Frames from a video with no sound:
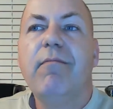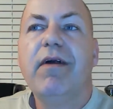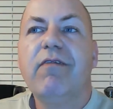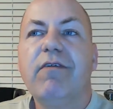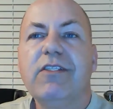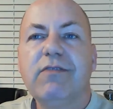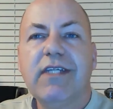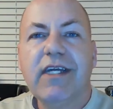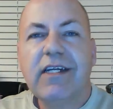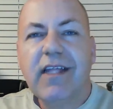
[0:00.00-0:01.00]
But once
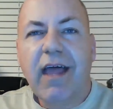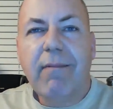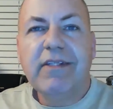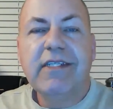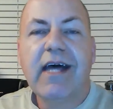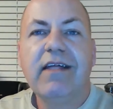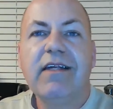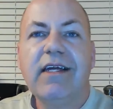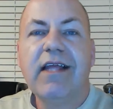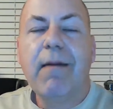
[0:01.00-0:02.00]
we get into that
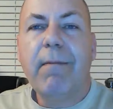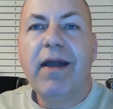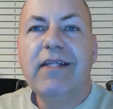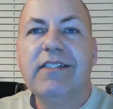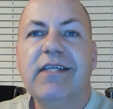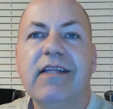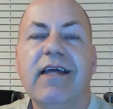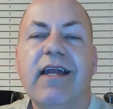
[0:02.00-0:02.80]
mentality and that mindset,